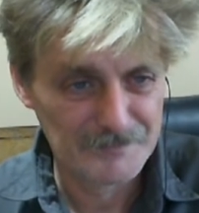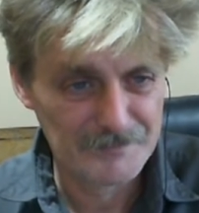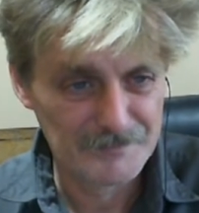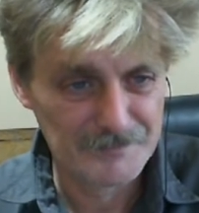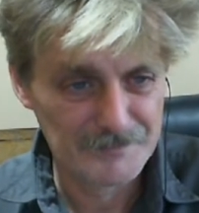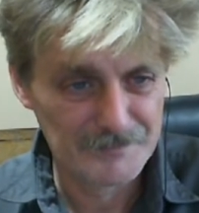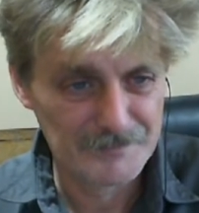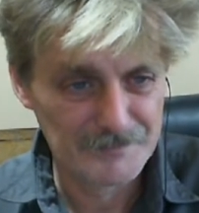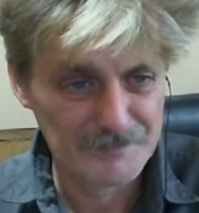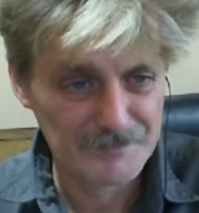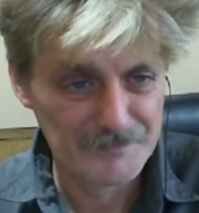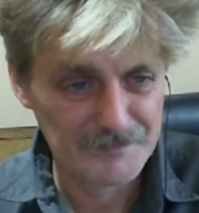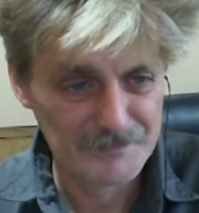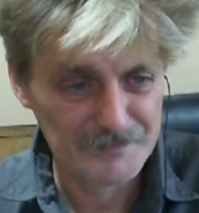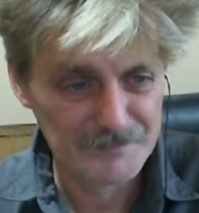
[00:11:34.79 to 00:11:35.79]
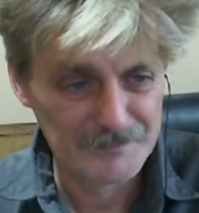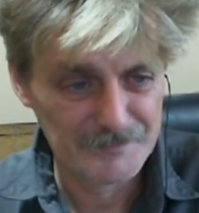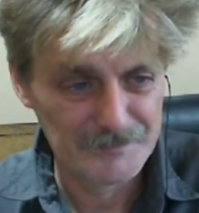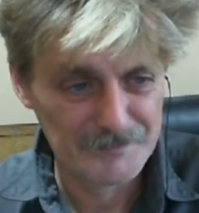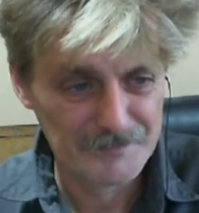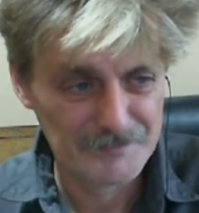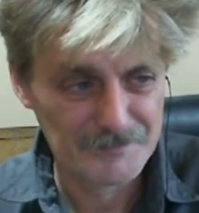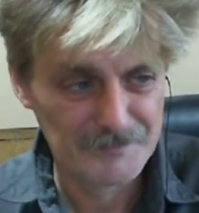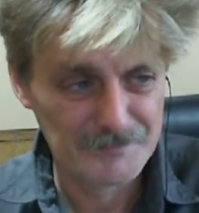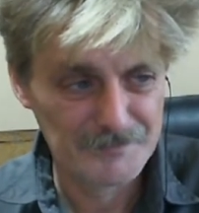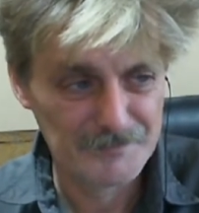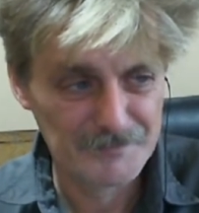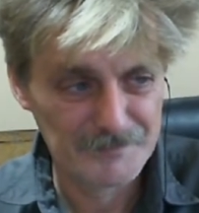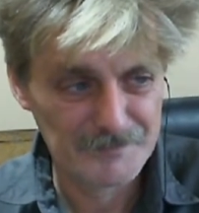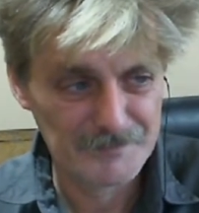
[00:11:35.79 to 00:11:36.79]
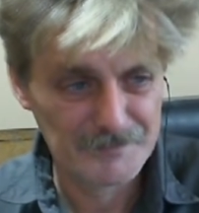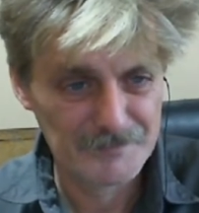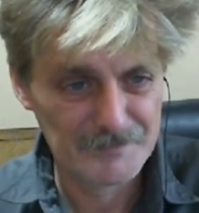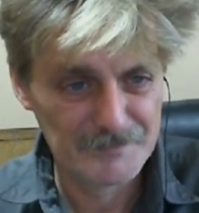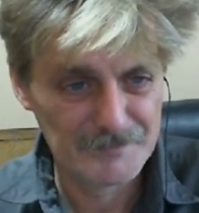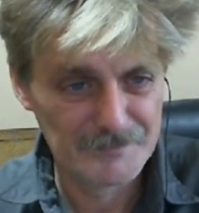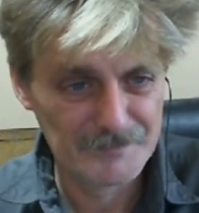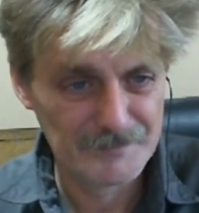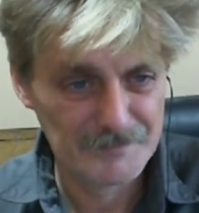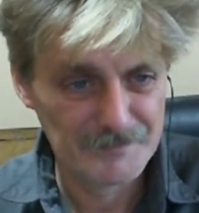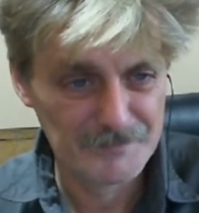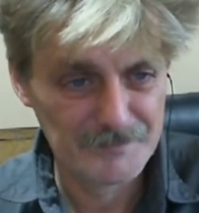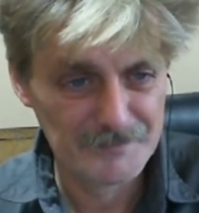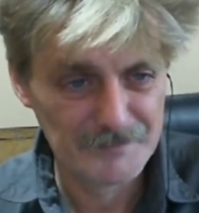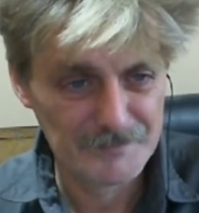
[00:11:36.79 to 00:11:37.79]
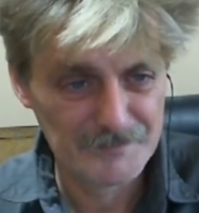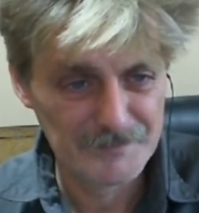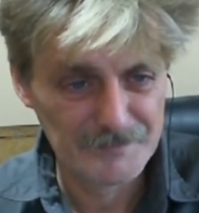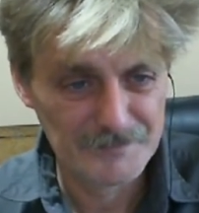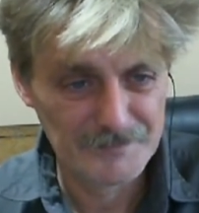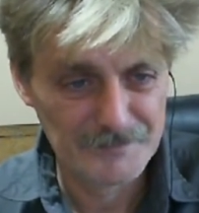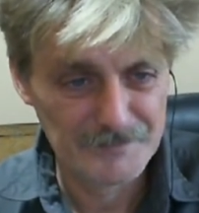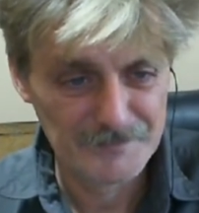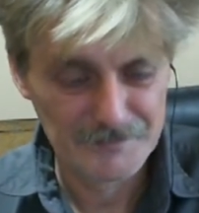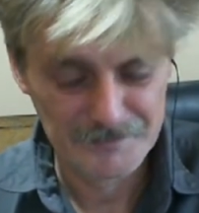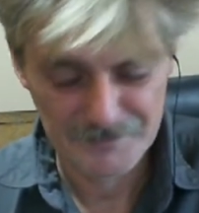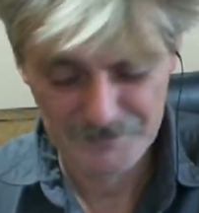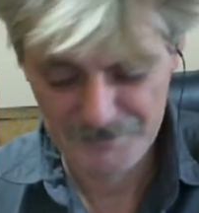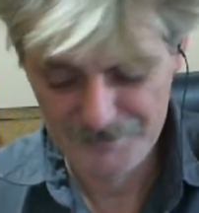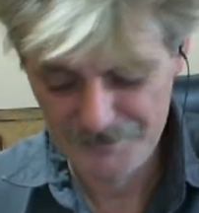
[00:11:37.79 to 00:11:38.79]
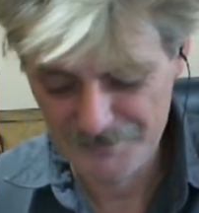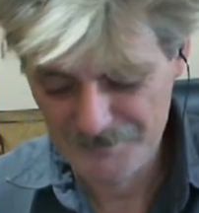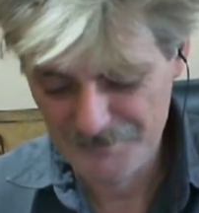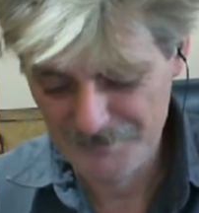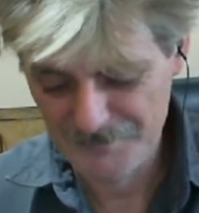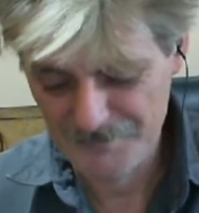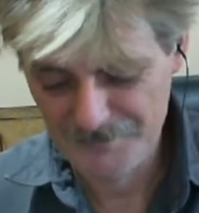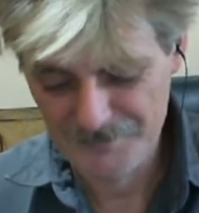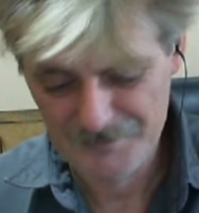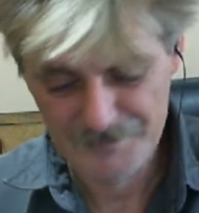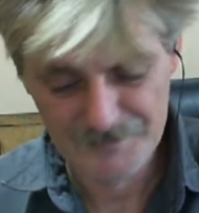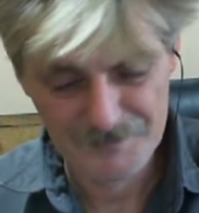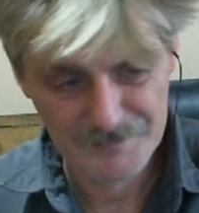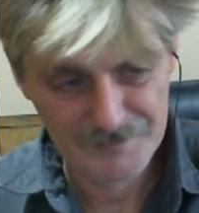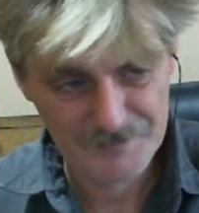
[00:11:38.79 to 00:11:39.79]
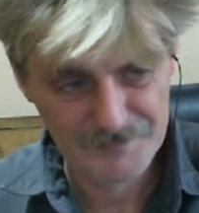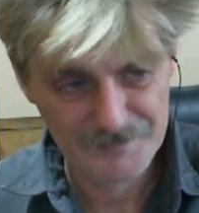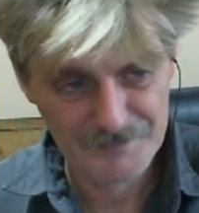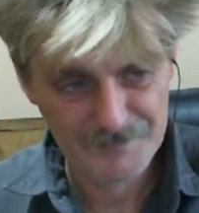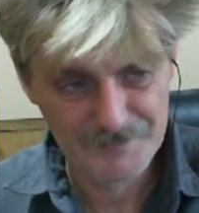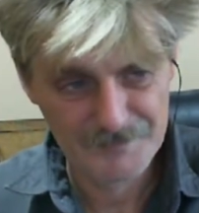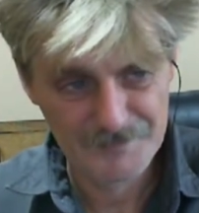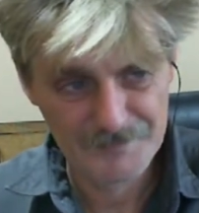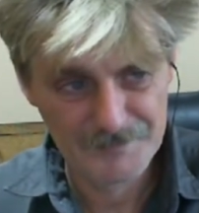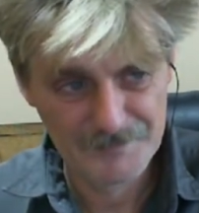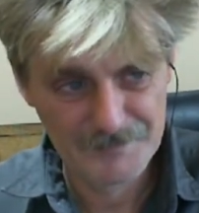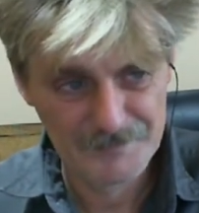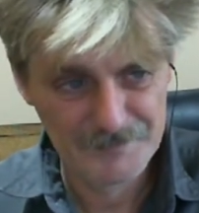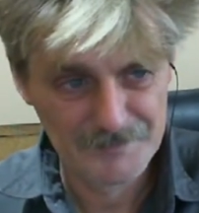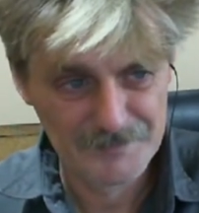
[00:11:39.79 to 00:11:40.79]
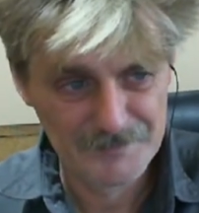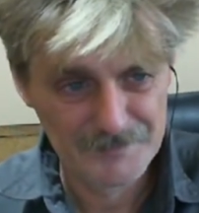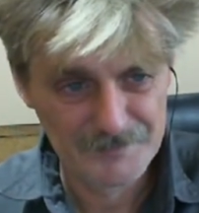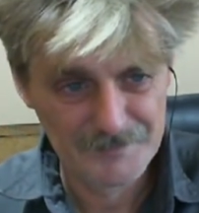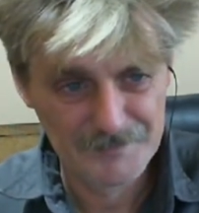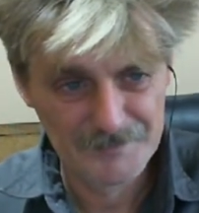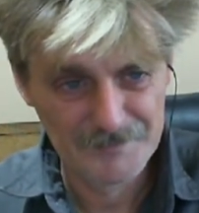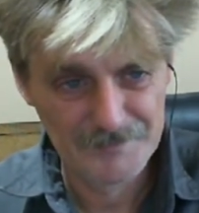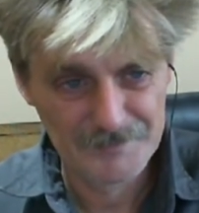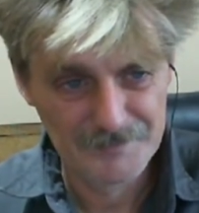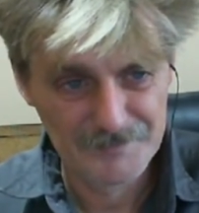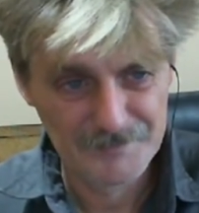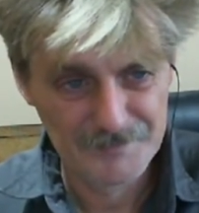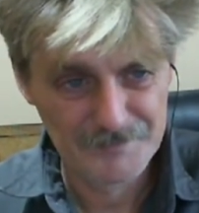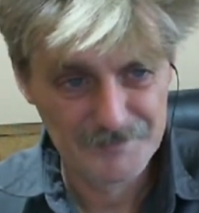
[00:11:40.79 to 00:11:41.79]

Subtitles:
The person shown says nothing.